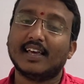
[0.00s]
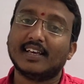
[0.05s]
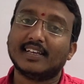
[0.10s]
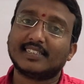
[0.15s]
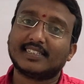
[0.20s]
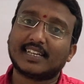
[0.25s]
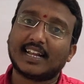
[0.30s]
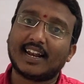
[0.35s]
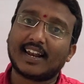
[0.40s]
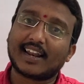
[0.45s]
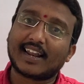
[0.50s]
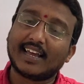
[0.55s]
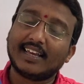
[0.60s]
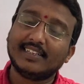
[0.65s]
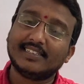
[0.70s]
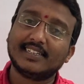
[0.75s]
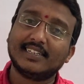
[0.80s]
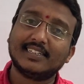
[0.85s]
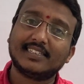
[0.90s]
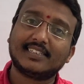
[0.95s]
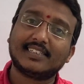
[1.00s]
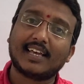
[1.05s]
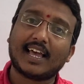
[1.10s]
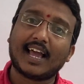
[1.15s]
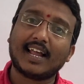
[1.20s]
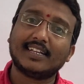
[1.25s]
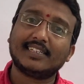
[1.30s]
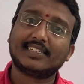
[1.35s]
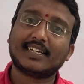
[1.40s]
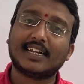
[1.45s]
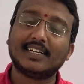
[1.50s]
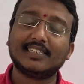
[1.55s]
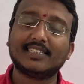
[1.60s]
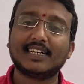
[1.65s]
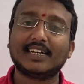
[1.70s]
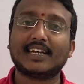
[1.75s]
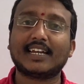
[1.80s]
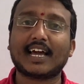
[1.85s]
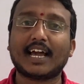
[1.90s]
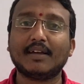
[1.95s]
Sunrises and
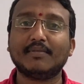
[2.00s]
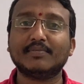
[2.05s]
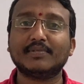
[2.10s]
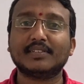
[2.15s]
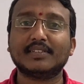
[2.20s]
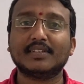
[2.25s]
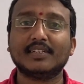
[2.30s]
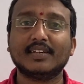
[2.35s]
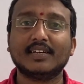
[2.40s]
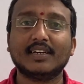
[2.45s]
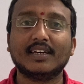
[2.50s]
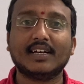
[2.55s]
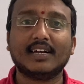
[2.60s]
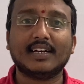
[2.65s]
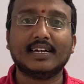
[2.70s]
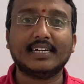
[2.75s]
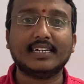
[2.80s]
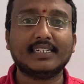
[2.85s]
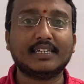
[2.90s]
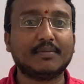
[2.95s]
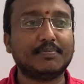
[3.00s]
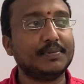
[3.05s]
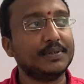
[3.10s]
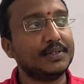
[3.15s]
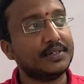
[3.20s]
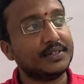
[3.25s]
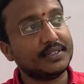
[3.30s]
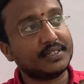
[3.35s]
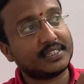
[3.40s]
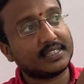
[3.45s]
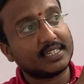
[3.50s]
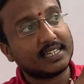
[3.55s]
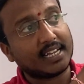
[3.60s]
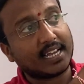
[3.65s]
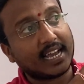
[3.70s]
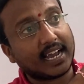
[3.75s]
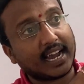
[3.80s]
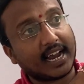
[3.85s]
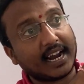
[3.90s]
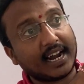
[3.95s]
sunset times it appears
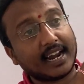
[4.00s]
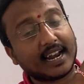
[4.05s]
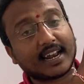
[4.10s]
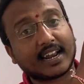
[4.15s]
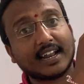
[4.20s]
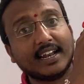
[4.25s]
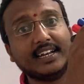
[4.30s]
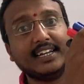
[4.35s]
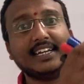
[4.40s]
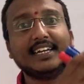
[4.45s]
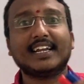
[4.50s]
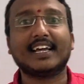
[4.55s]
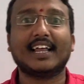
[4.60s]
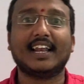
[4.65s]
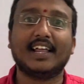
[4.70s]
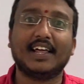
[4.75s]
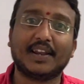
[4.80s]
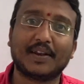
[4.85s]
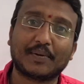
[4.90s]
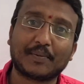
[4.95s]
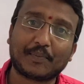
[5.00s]
in red in color.